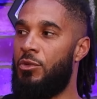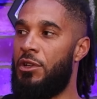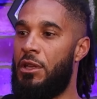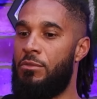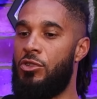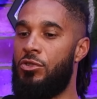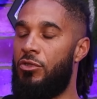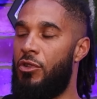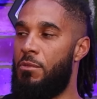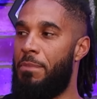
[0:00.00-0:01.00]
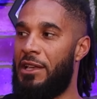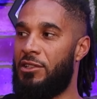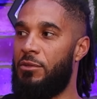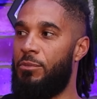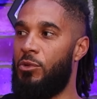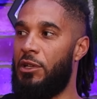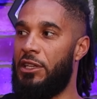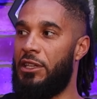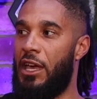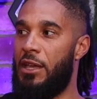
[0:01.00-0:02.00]
to get to one of them Euro Basketball
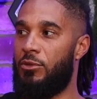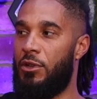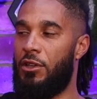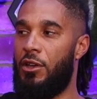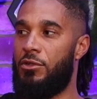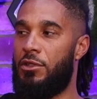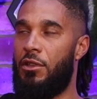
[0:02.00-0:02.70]
League games where it